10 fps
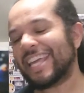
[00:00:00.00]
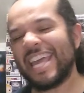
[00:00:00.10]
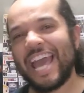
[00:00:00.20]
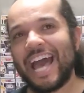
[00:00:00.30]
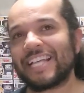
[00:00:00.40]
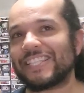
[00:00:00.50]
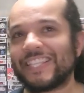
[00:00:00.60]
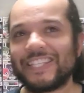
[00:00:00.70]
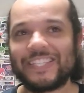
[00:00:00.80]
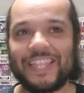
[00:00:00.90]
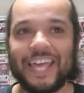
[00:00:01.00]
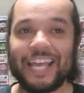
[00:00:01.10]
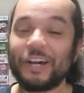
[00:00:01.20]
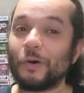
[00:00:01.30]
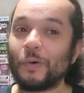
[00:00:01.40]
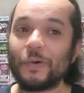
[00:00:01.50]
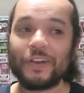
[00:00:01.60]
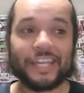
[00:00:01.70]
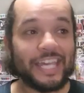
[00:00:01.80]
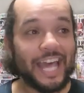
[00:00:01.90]
he has this thing,
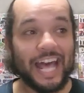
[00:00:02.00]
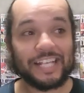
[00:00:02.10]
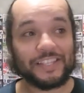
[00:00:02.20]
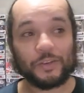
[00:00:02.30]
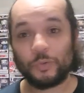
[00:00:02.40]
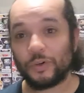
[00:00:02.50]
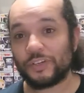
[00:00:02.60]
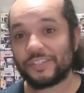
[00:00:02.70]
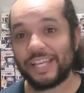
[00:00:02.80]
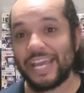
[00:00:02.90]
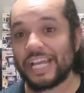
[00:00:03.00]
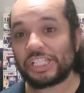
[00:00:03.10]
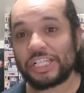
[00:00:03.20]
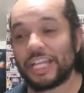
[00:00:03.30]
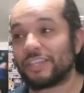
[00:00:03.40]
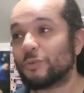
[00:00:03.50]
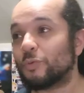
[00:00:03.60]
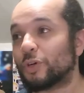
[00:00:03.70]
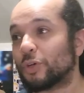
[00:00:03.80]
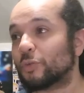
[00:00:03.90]
or he has the worst agent in the
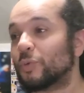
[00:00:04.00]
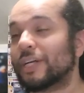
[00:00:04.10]
world,